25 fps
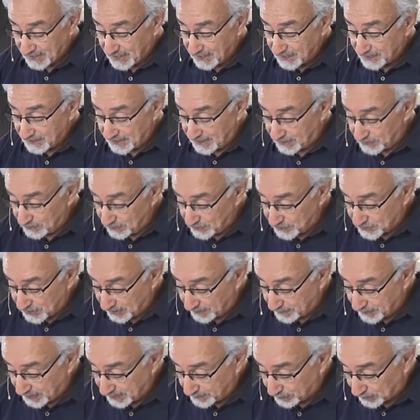Yet you shall
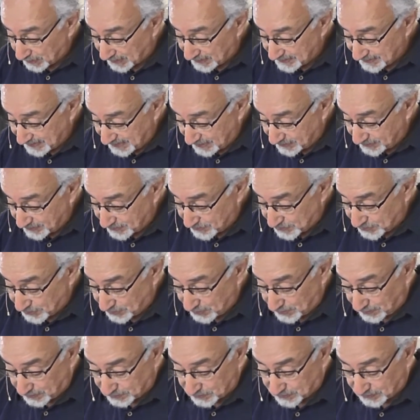be brought down to
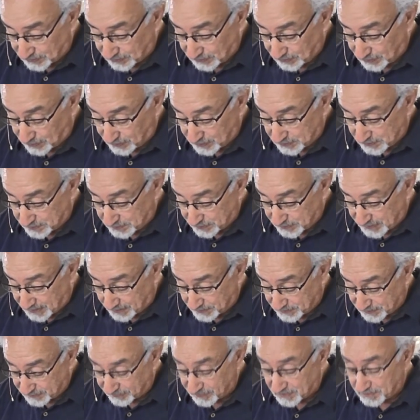Sheol, to the lowest
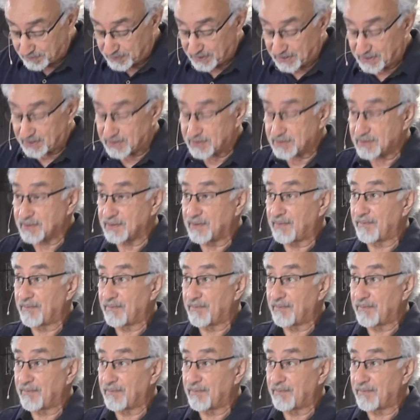depths of the pit.